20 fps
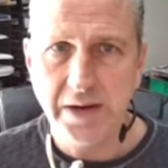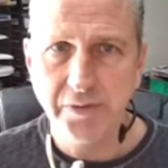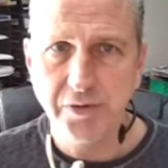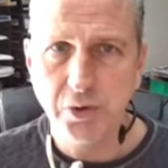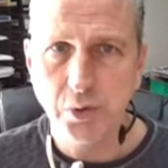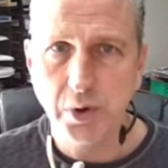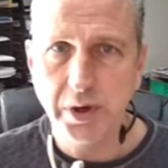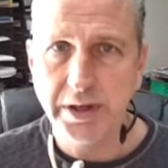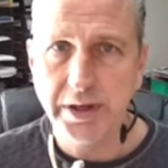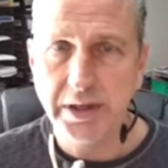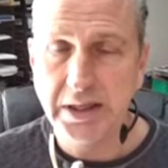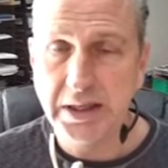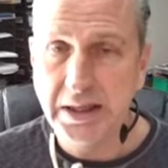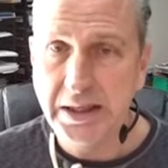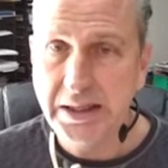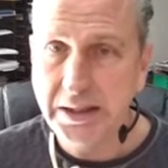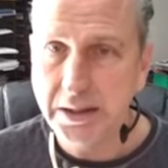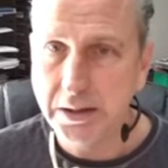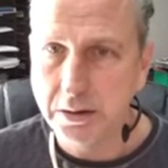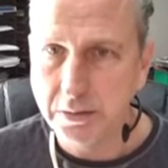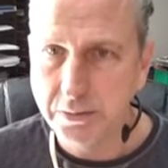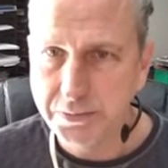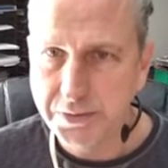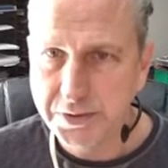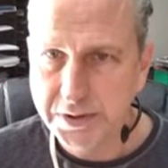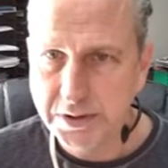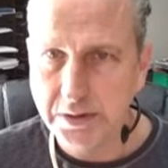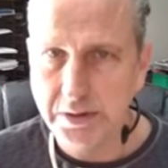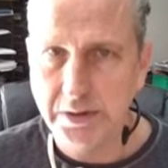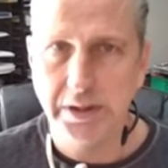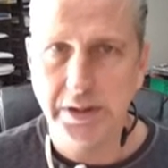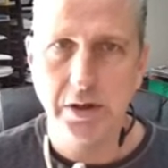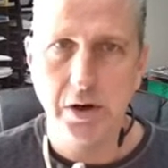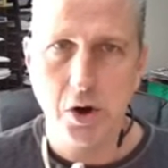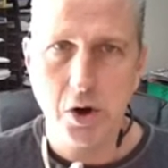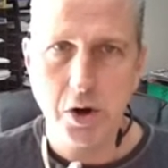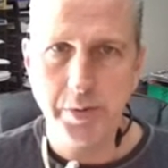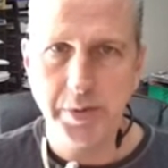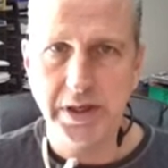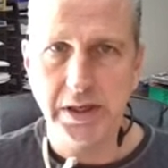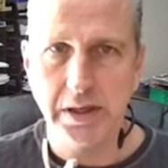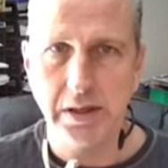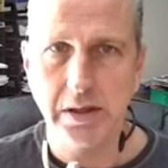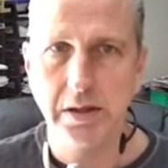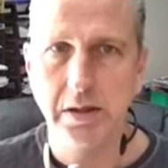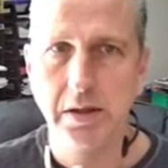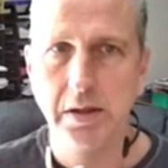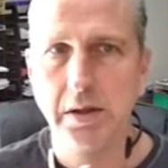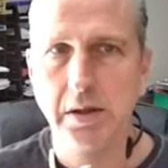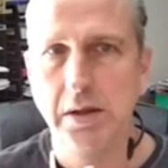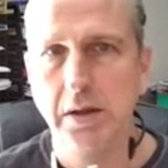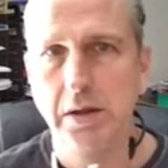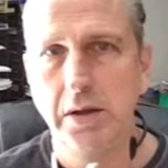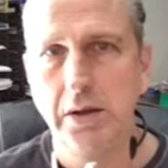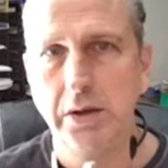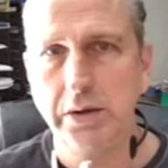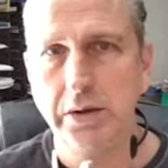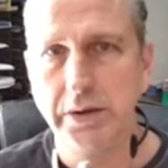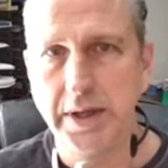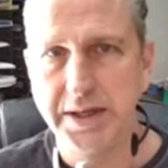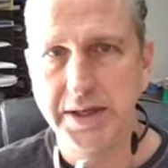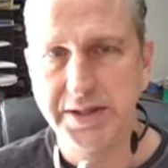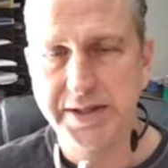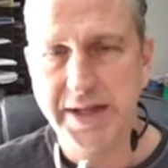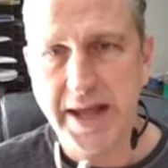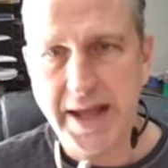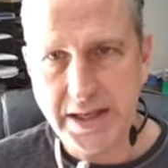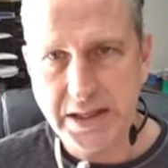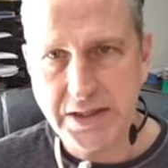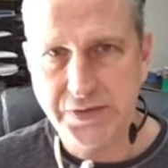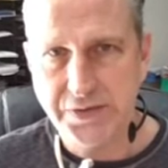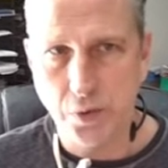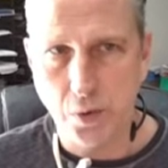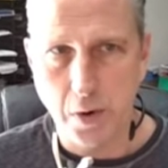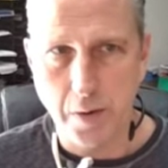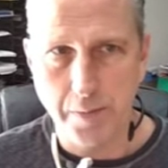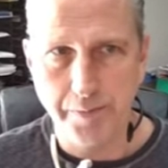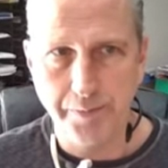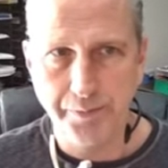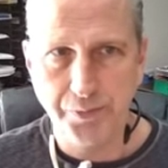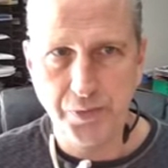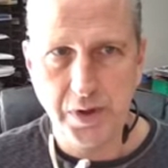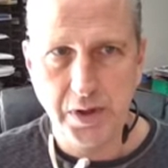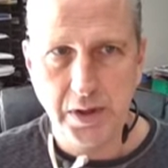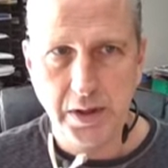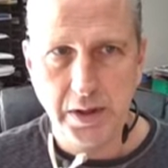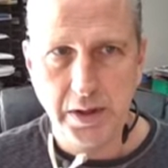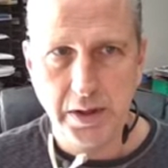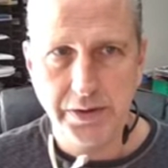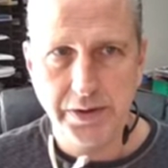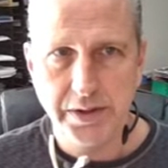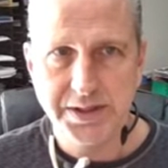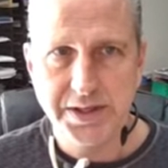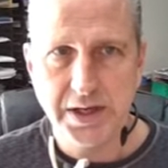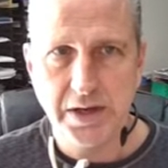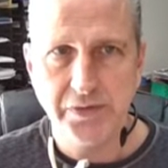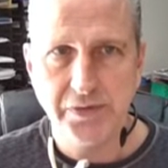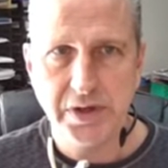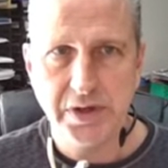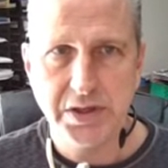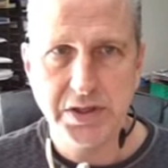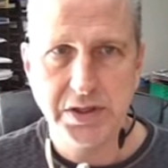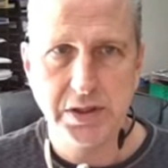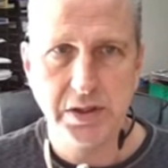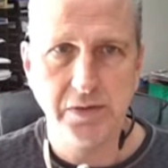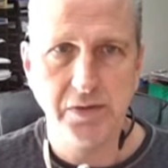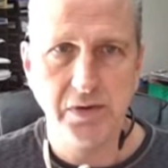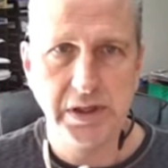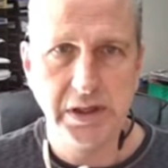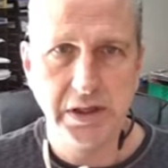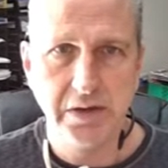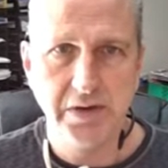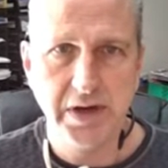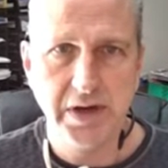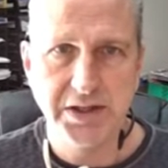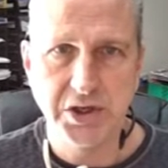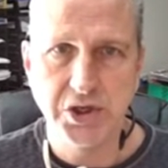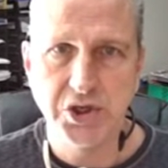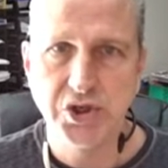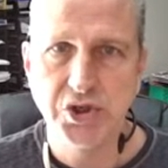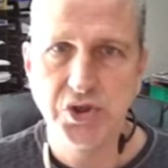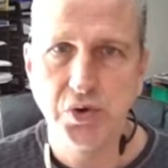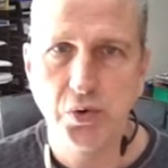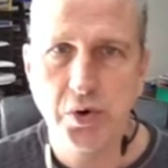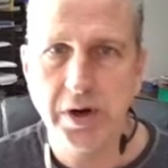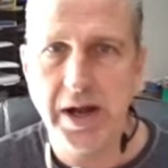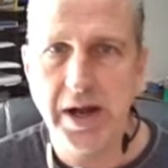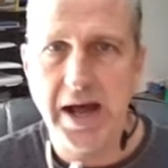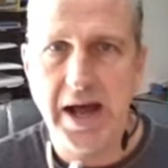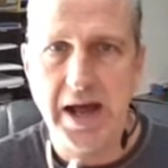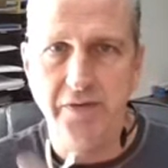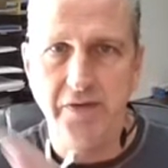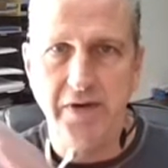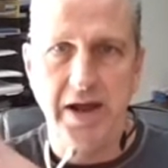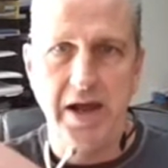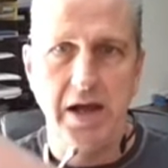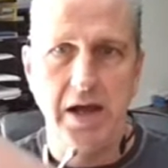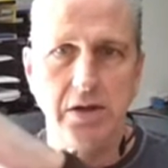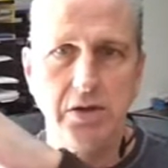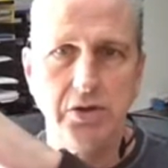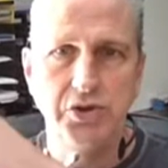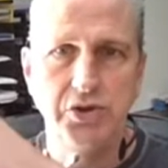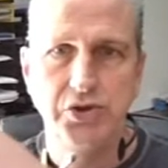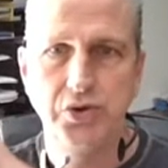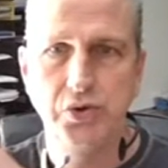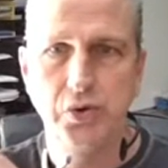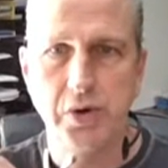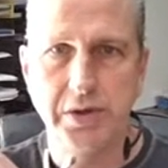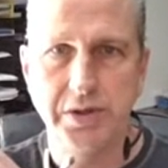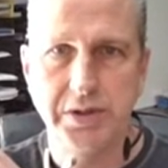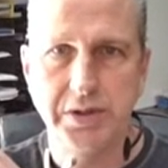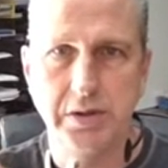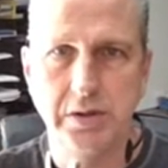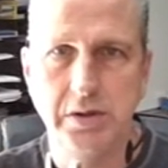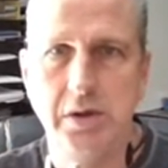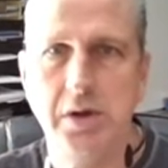Everyone lives in harmony. That's the S form. This definition of live has a short I vowel, short.